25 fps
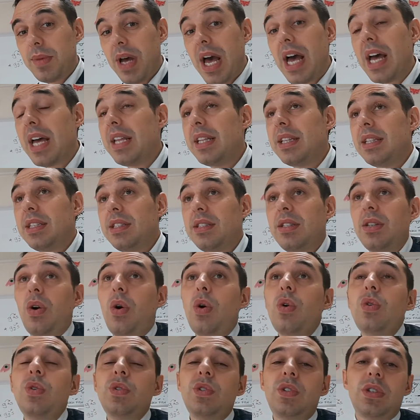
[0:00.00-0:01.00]
And
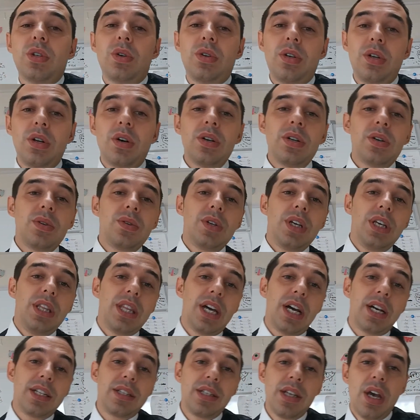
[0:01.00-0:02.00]
also, not only
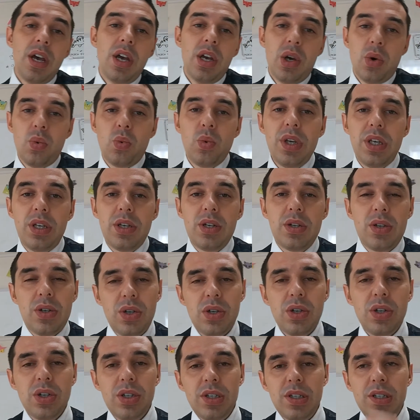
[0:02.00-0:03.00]
that, we
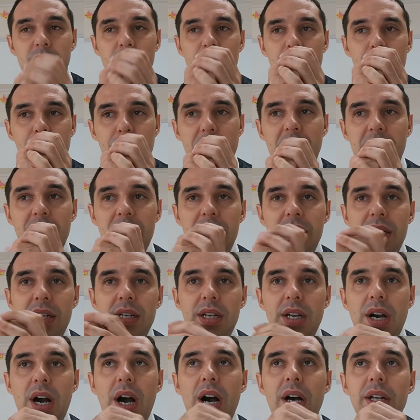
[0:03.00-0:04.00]
could make
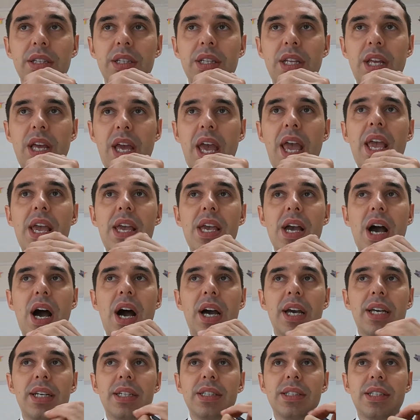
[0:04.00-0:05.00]
an
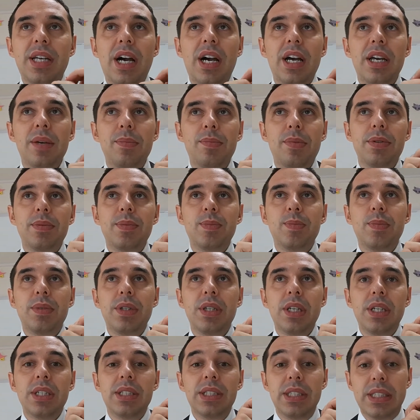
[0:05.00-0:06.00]
AI type
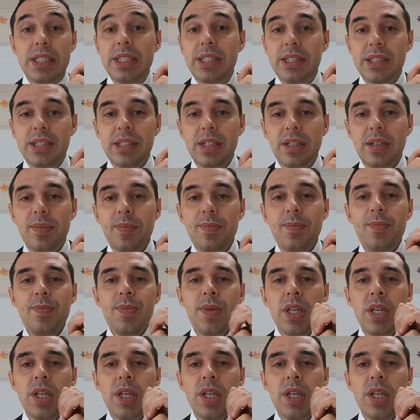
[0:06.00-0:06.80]
system